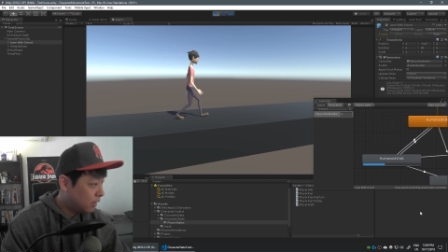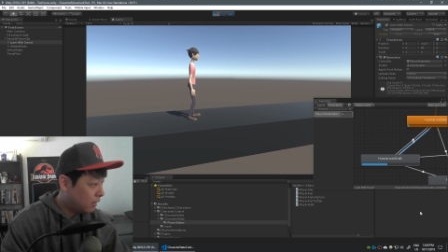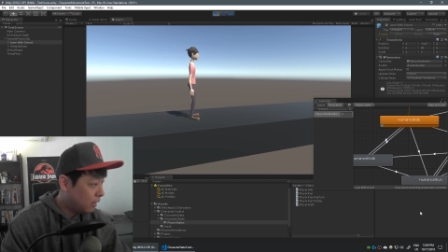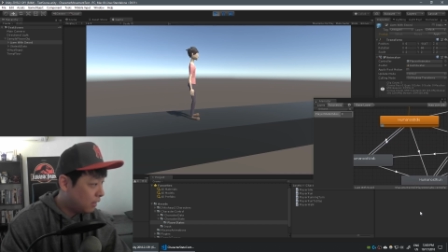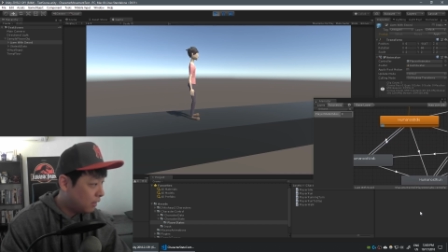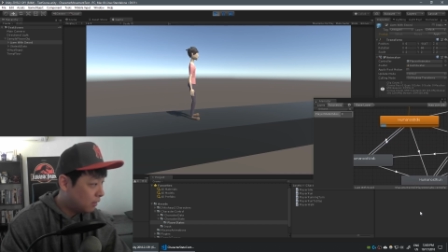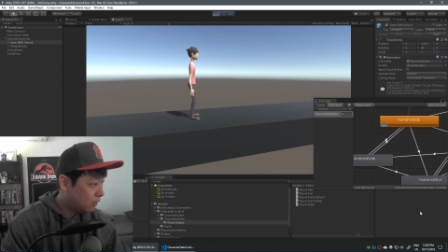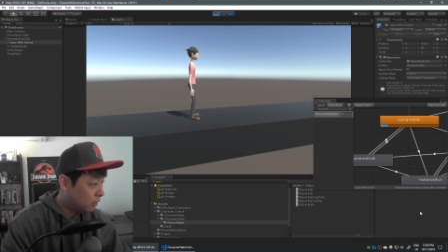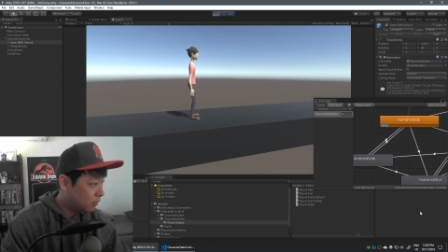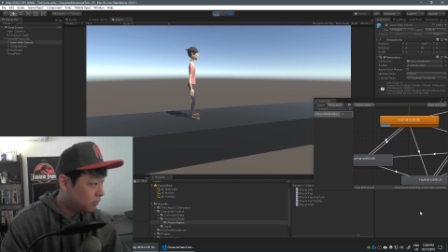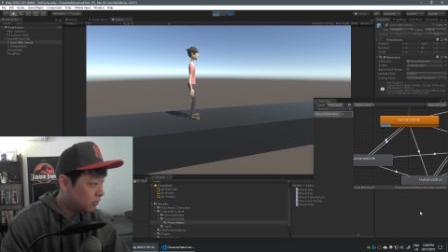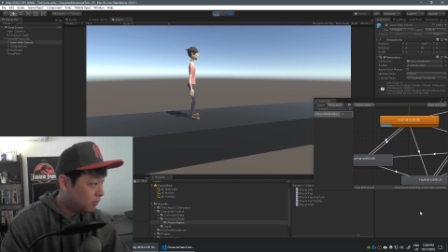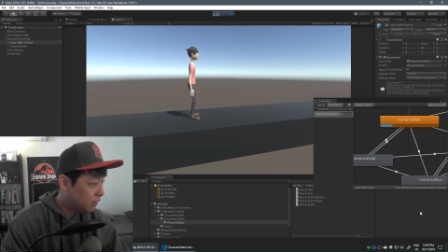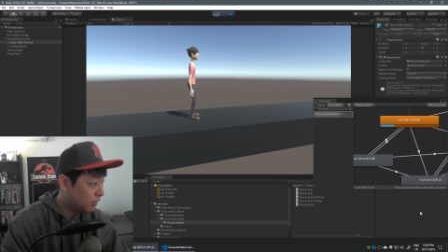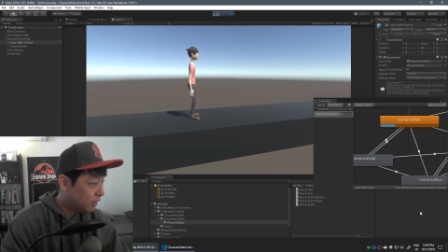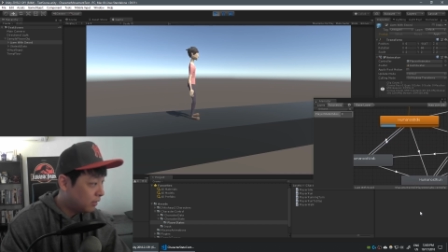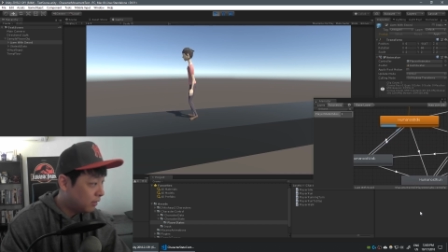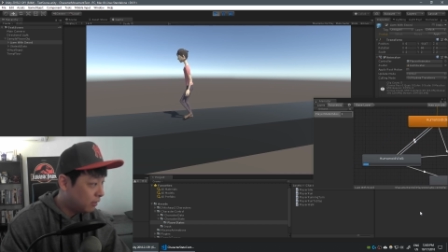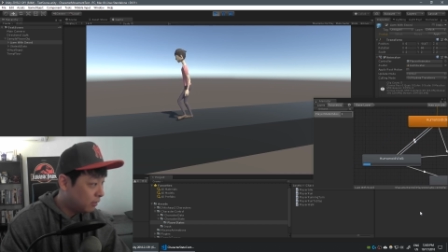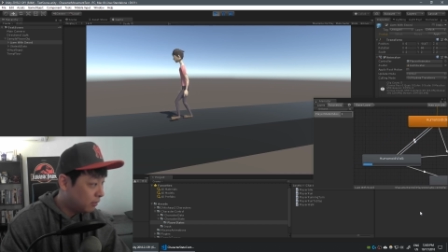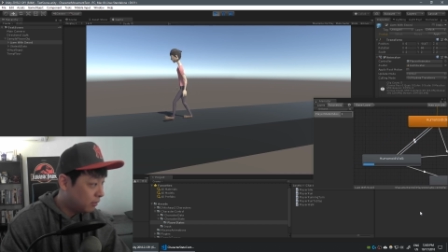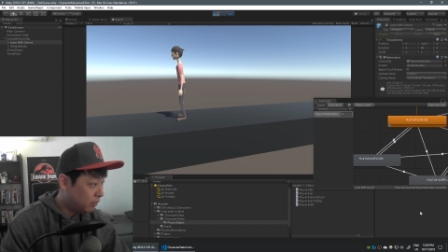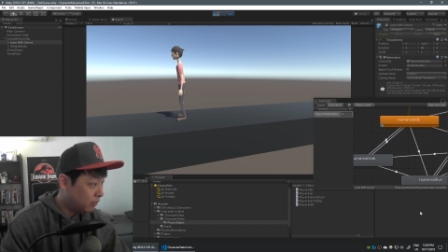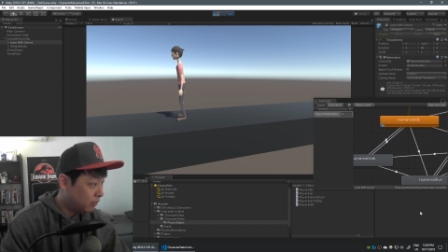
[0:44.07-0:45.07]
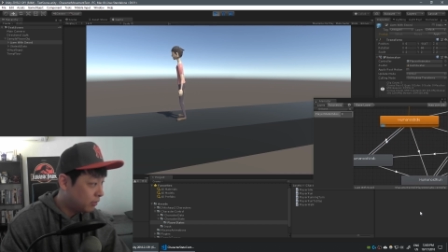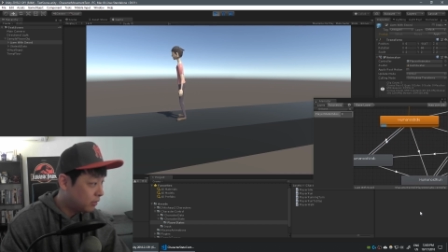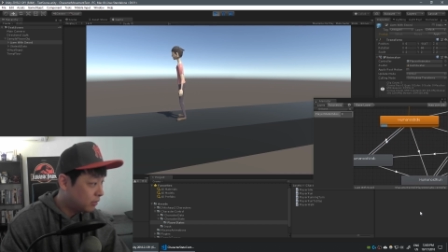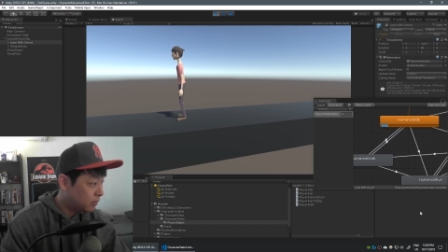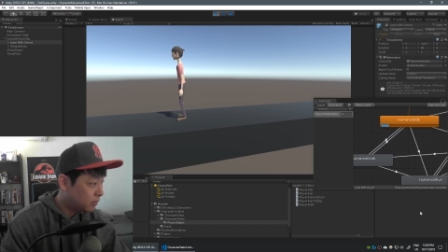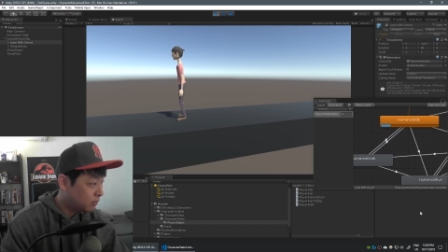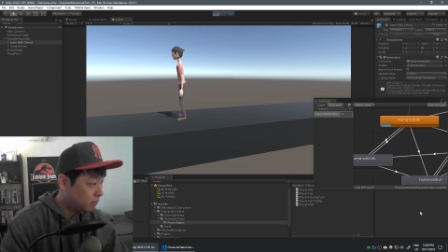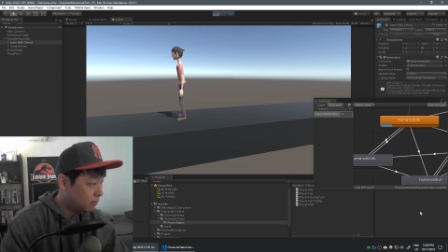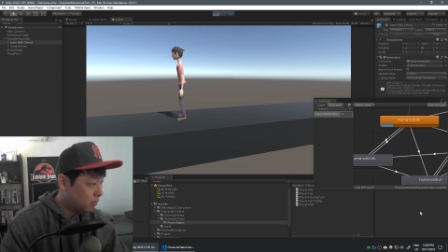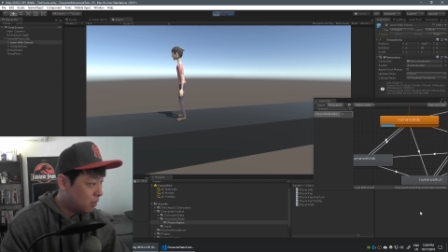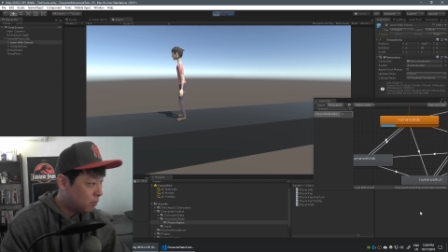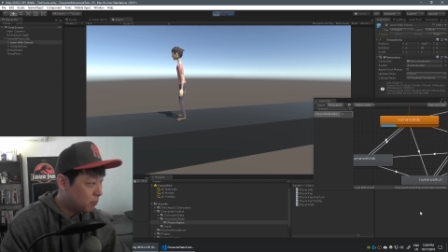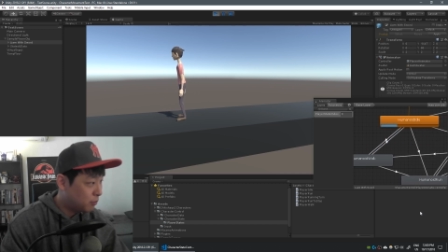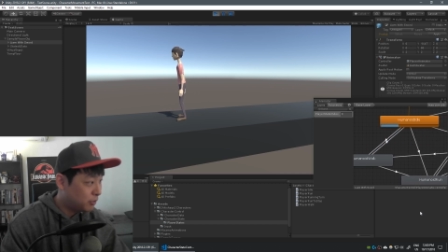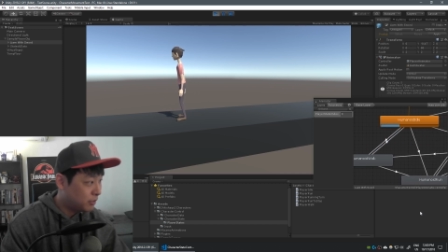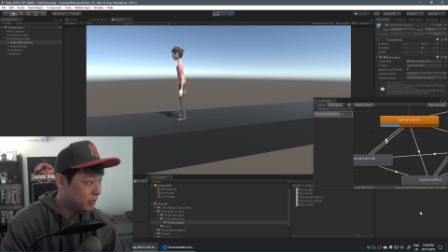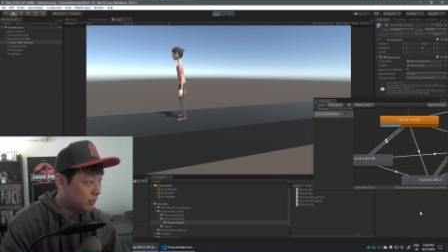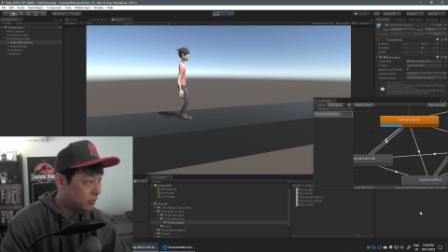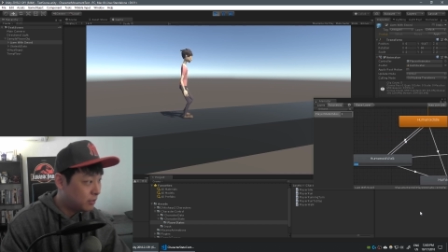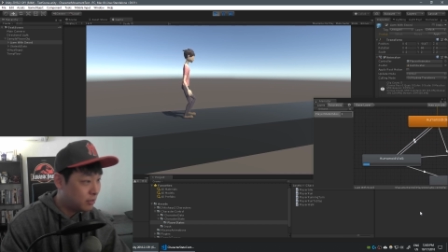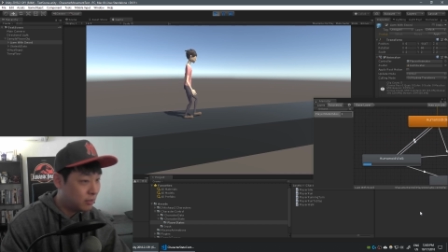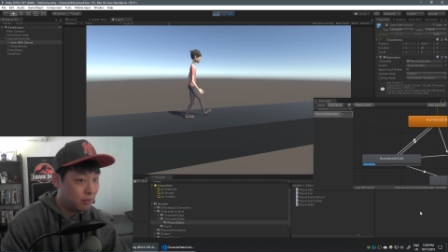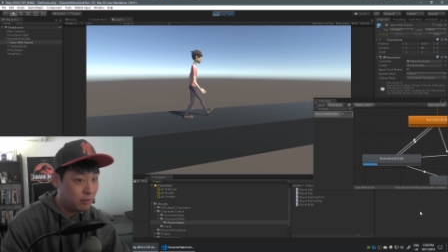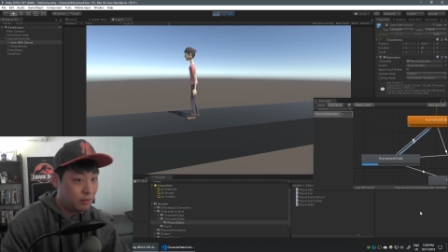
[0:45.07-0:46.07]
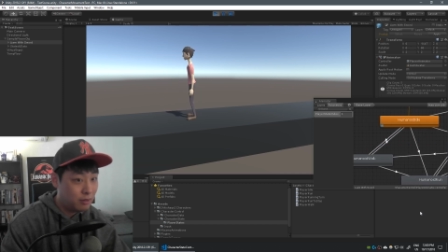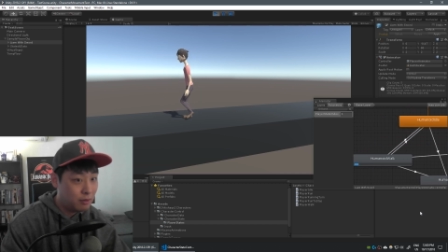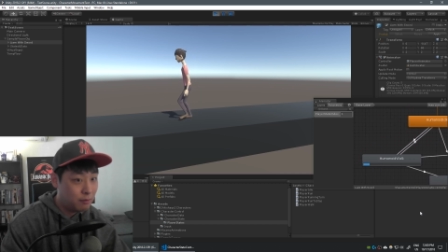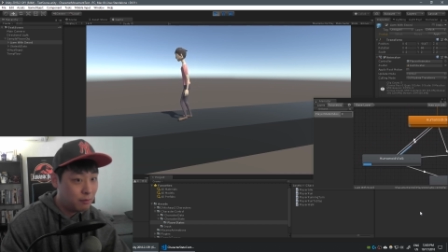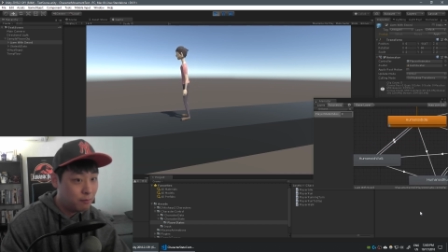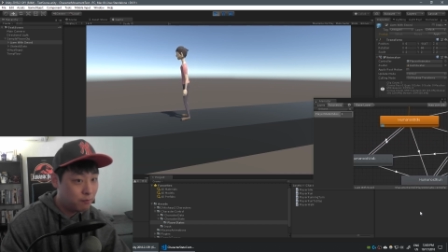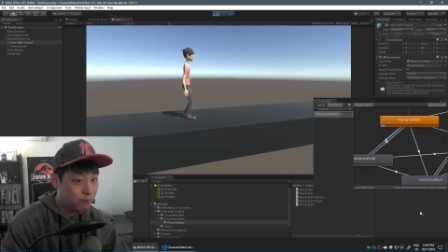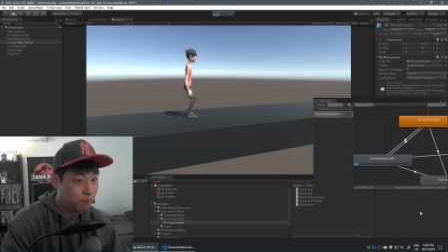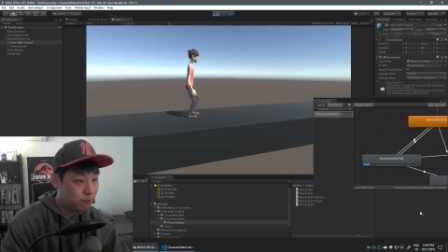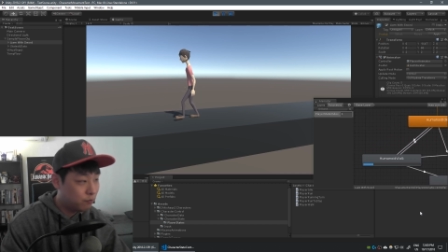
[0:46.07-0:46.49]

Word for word: 180 degrees almost instantly.